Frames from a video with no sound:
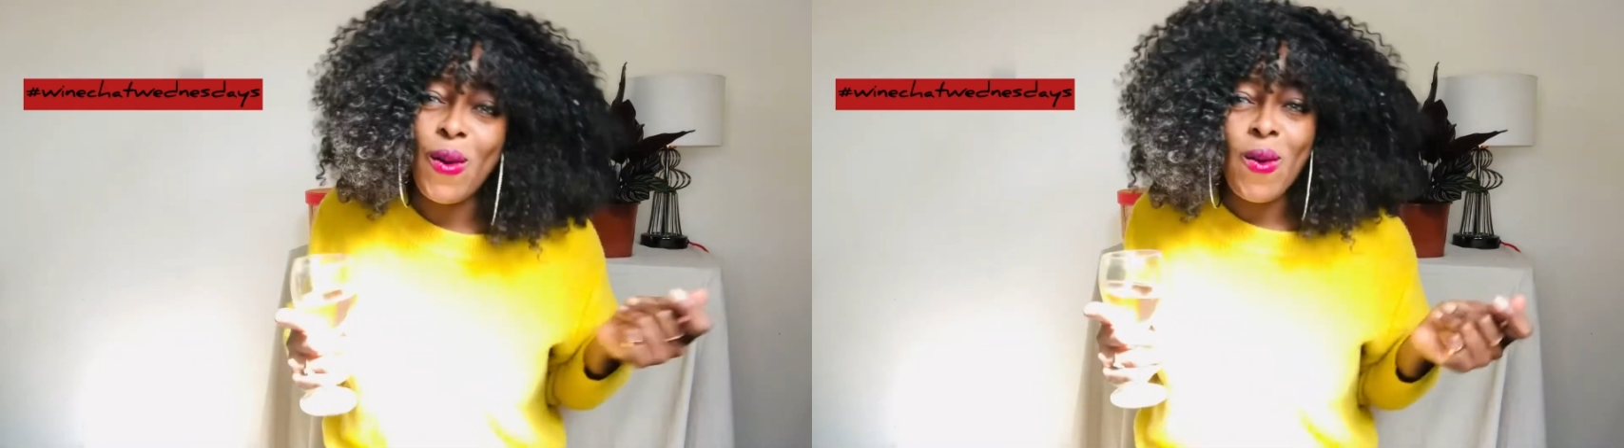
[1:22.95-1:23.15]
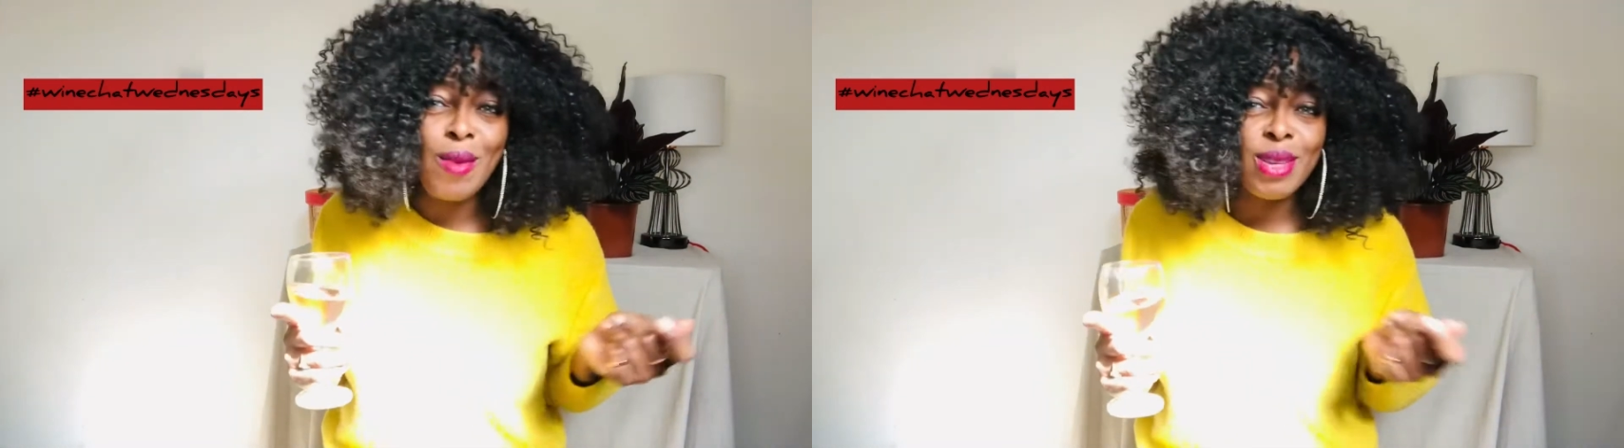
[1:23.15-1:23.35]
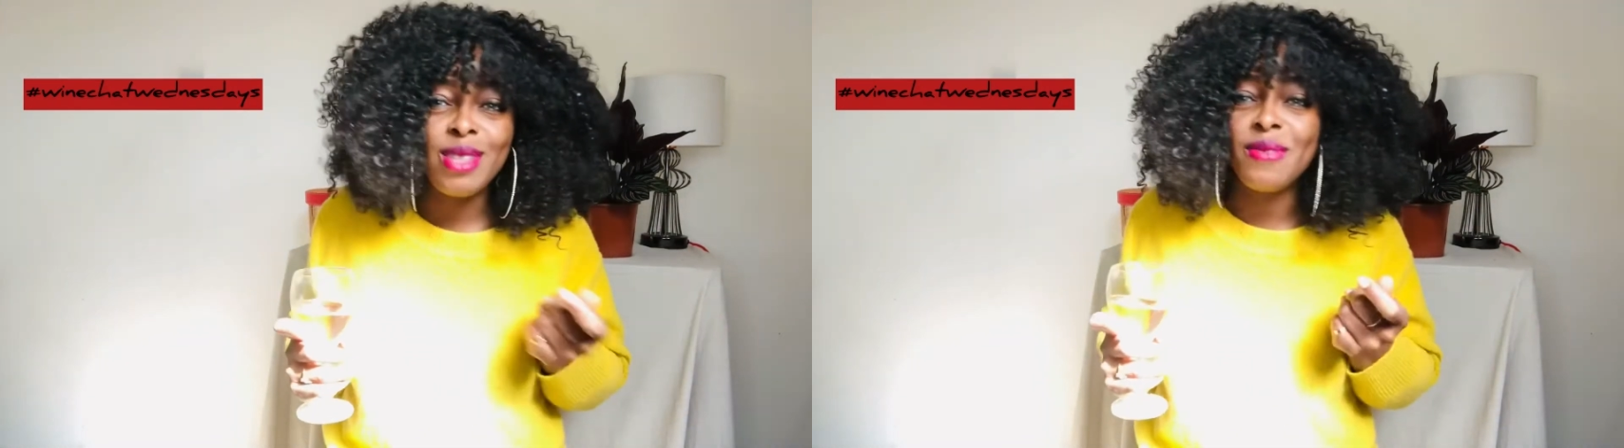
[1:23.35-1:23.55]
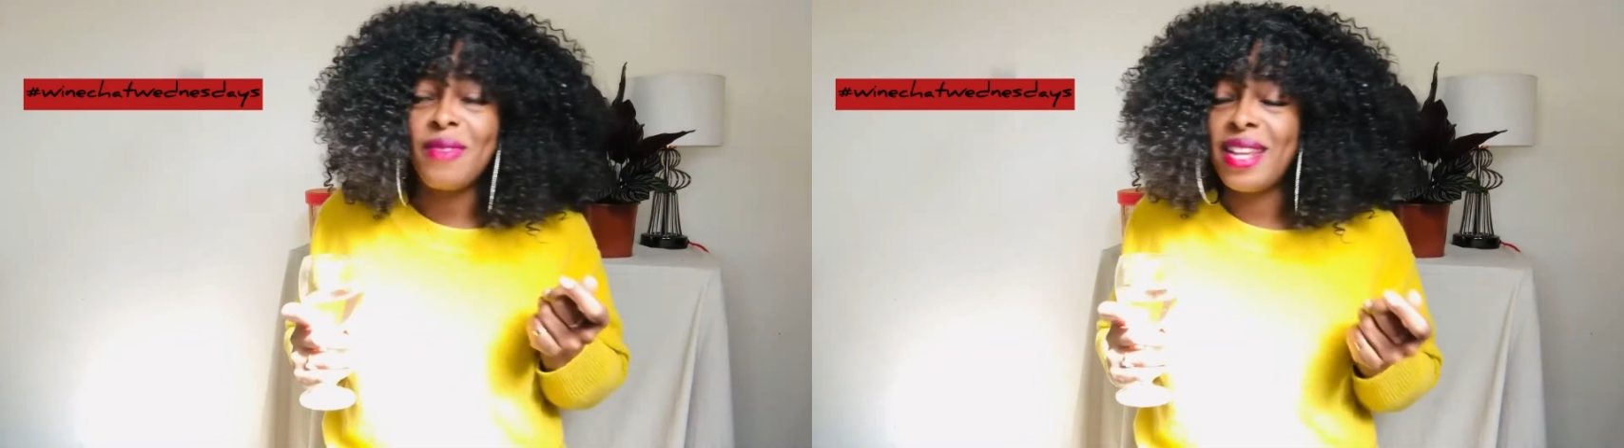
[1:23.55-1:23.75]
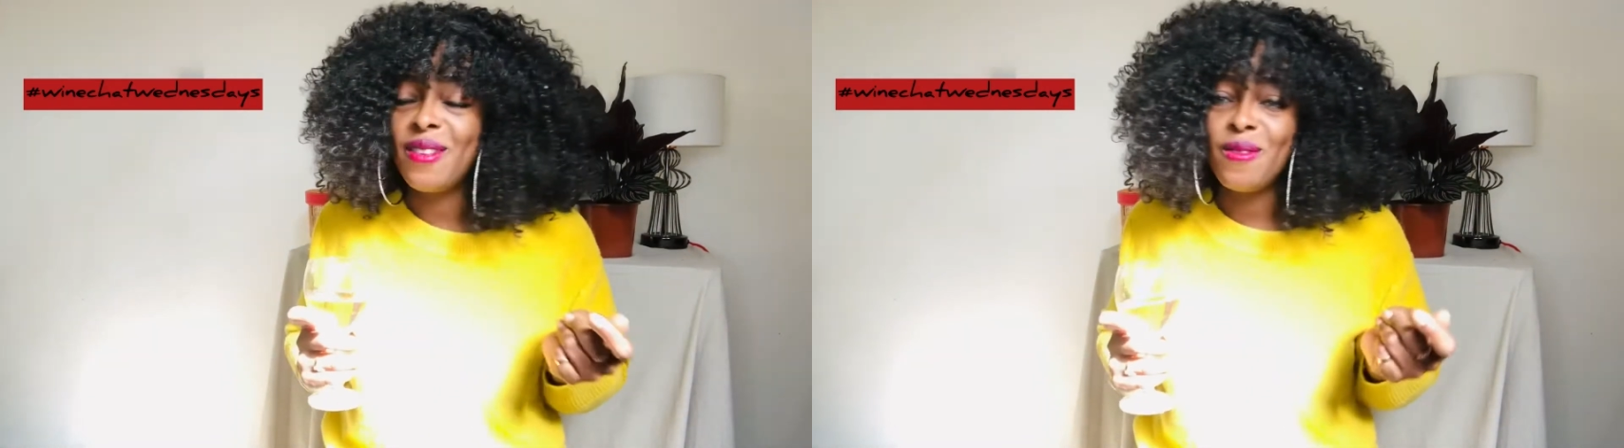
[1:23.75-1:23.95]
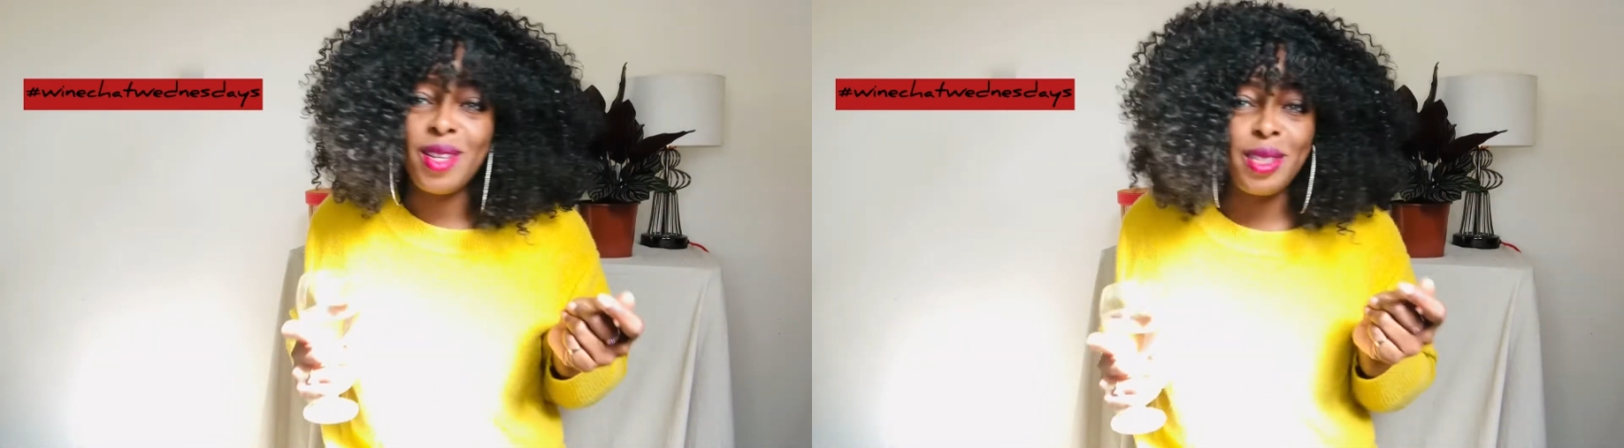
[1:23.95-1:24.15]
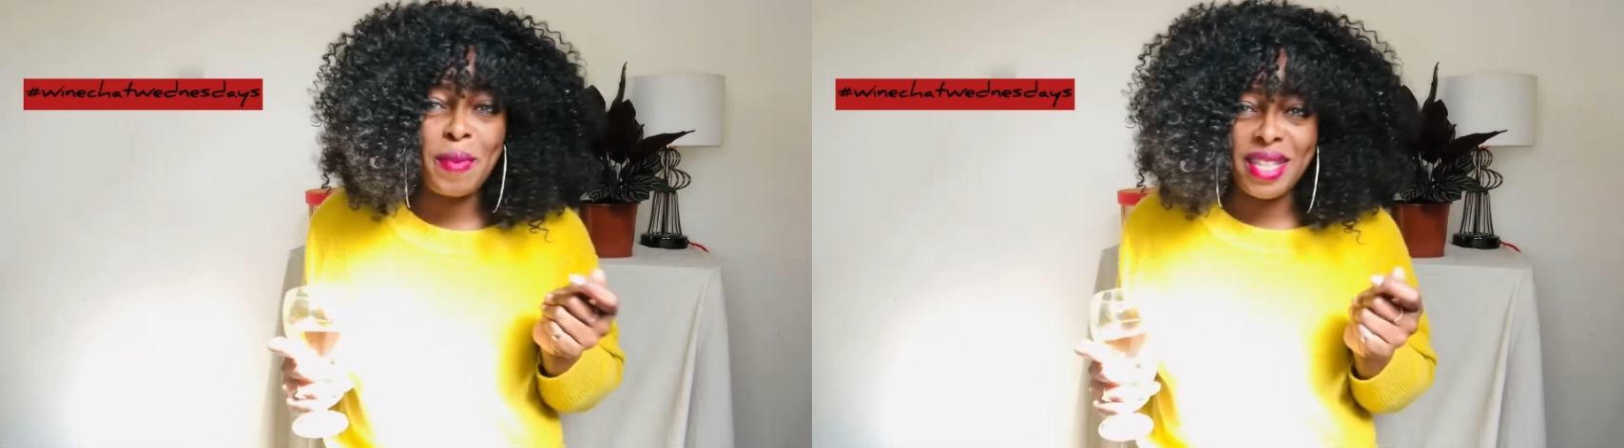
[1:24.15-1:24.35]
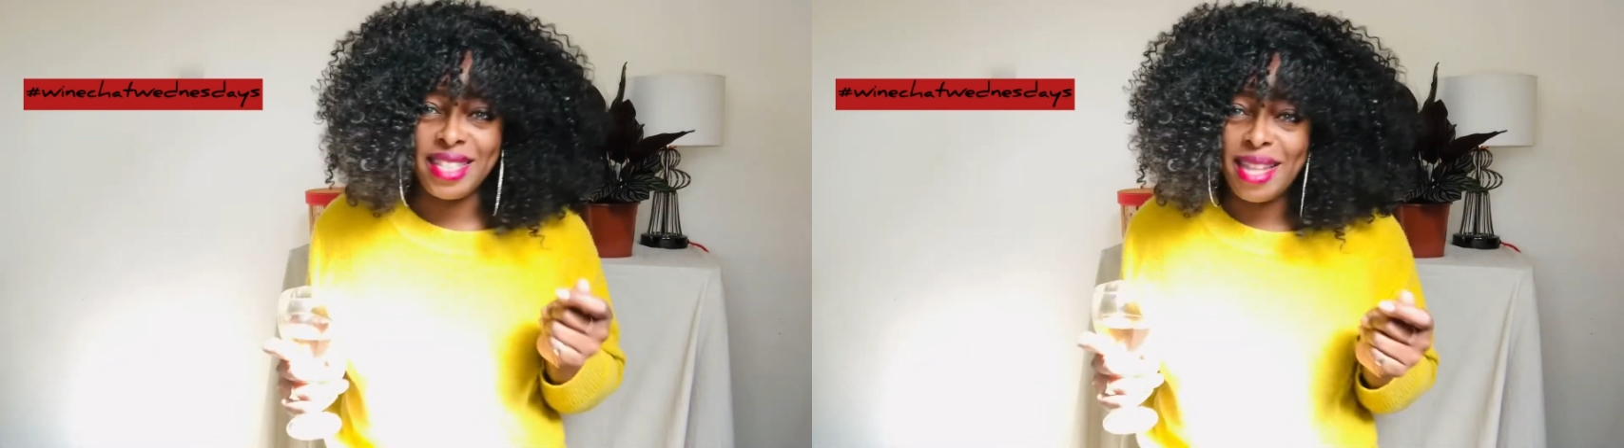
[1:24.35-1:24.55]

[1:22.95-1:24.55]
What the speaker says: oh, I'm going to find a rich person.